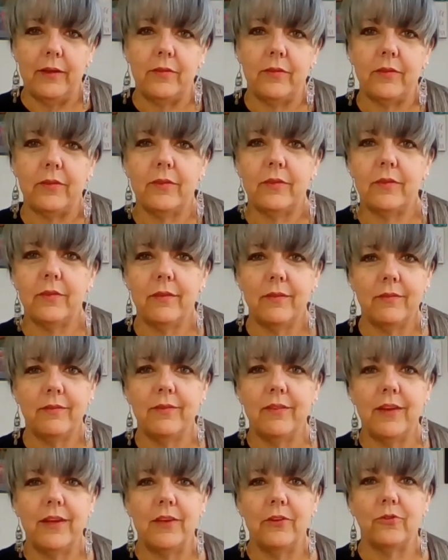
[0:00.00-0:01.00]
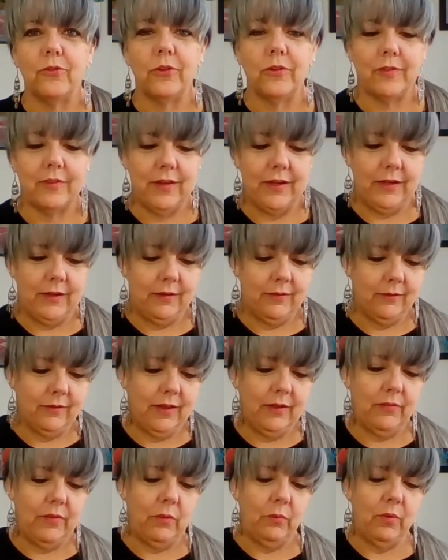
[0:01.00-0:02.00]
it's interesting
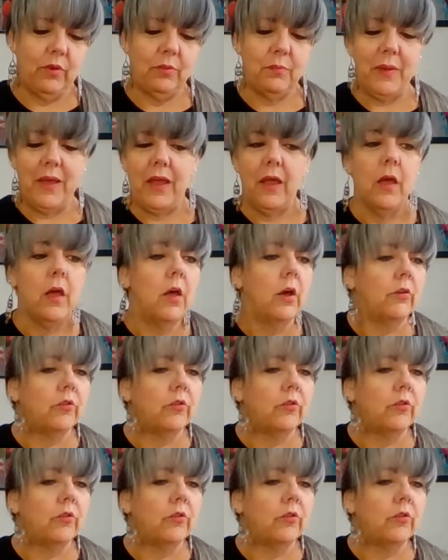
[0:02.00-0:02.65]
living with me.